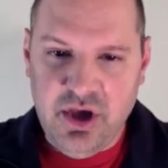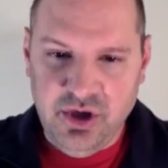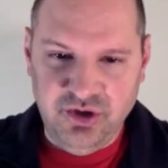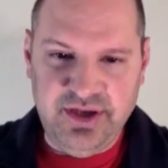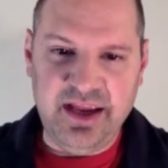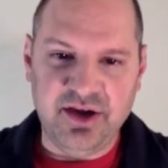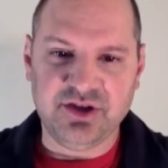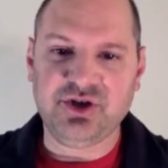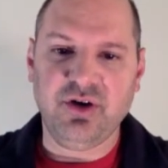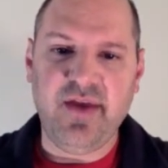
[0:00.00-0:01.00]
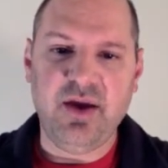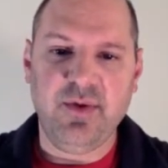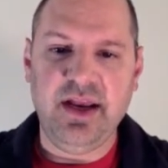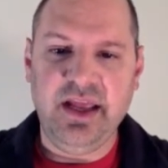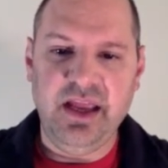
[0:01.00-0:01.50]
you take your survey
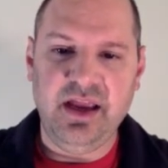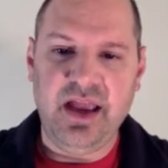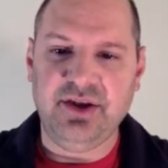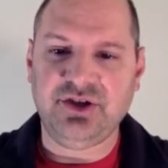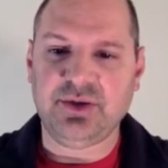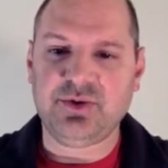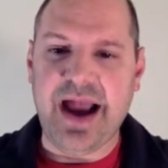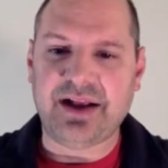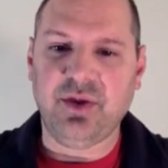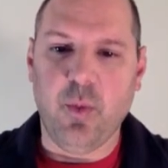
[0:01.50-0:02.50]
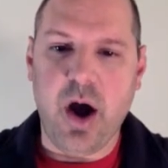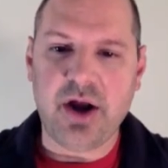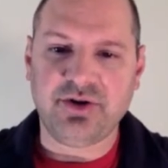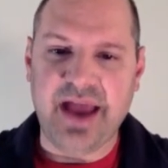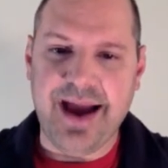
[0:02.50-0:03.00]
reading and you subtract the
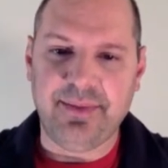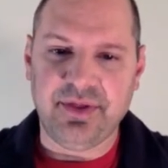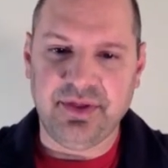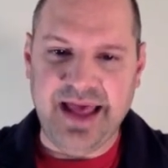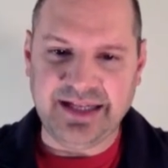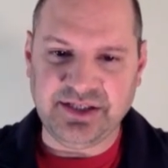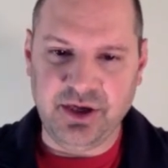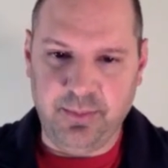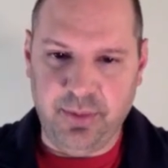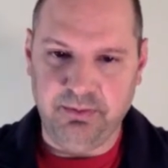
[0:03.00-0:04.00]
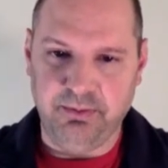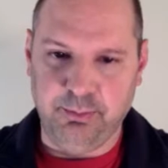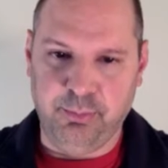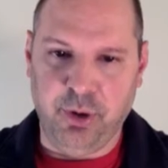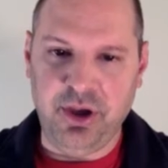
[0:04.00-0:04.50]
water depth. That's going to
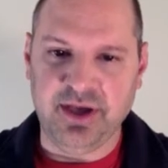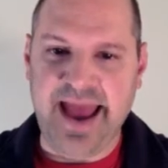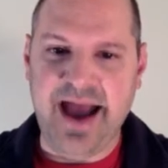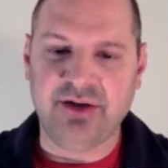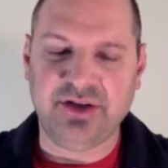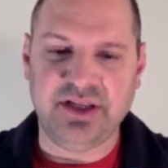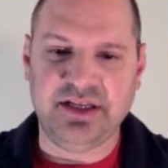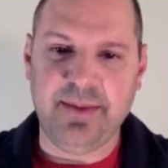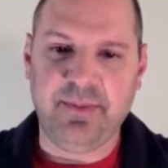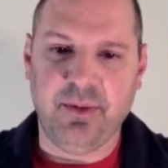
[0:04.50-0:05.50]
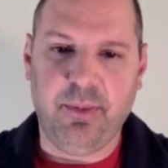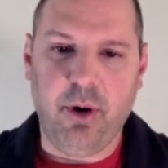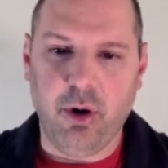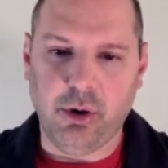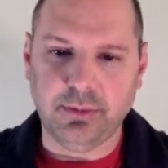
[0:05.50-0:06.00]
put you down to the tip of the
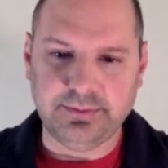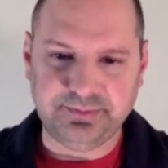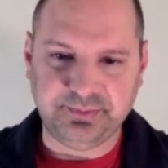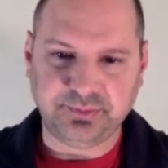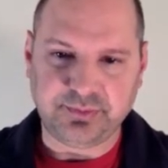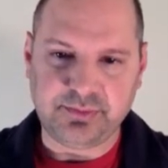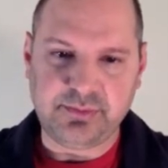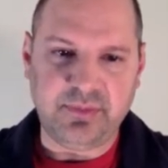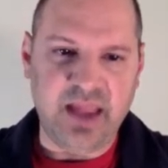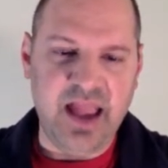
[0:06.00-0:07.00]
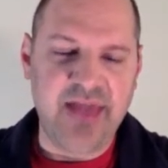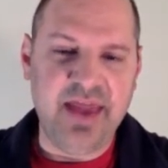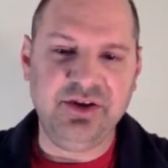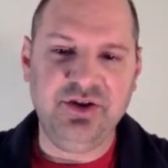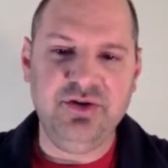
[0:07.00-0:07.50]
pole. And
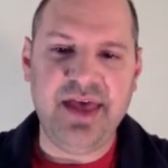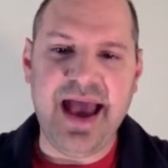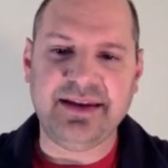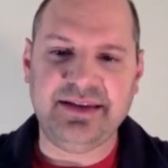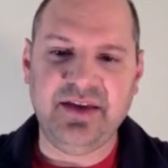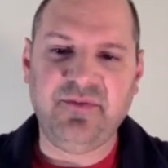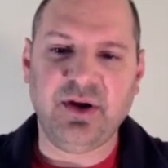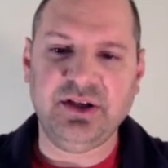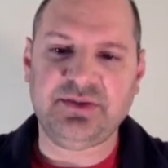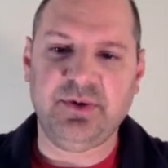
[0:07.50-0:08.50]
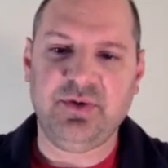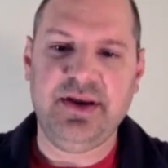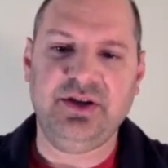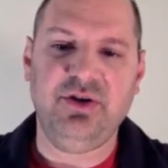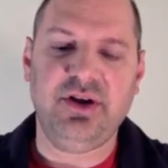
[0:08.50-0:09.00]
then do that difference
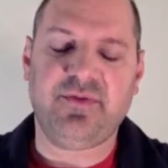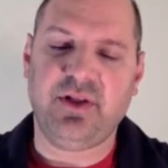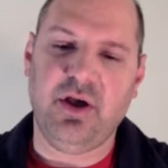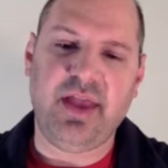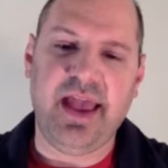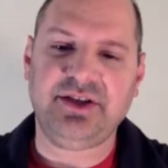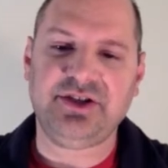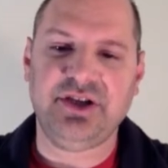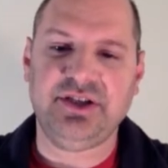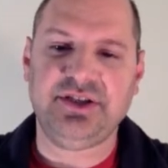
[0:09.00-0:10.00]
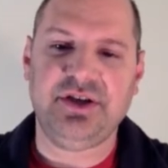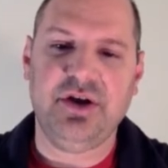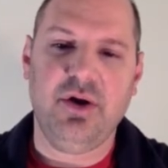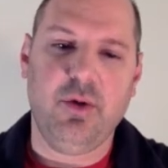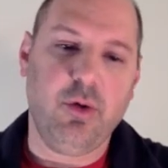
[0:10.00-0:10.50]
between 2 different locations,
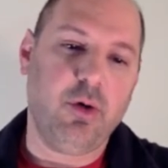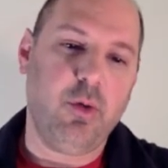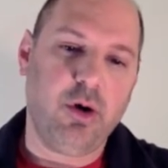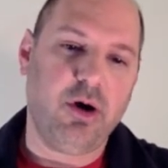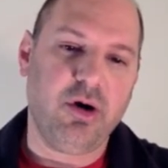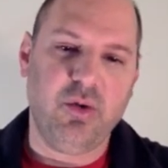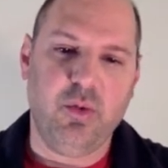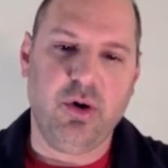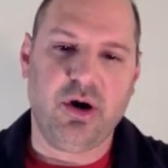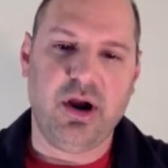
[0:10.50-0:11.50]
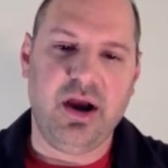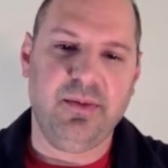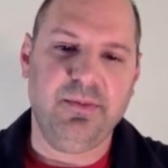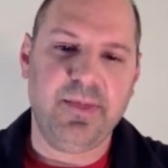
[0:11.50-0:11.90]
then